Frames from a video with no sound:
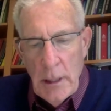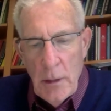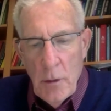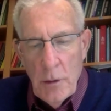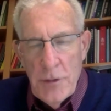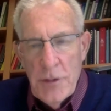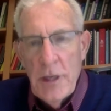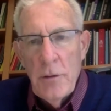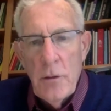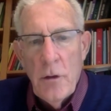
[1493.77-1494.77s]
called
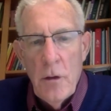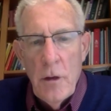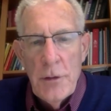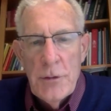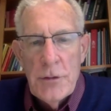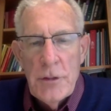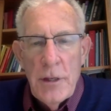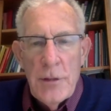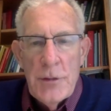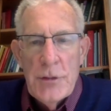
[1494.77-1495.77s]
Single Cause
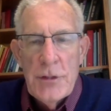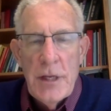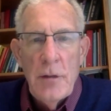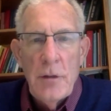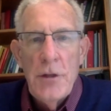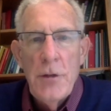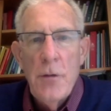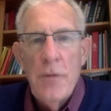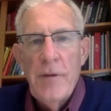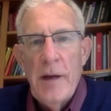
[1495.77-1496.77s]
single
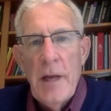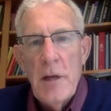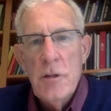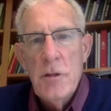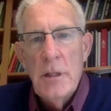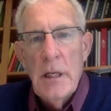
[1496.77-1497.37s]
cure foundation.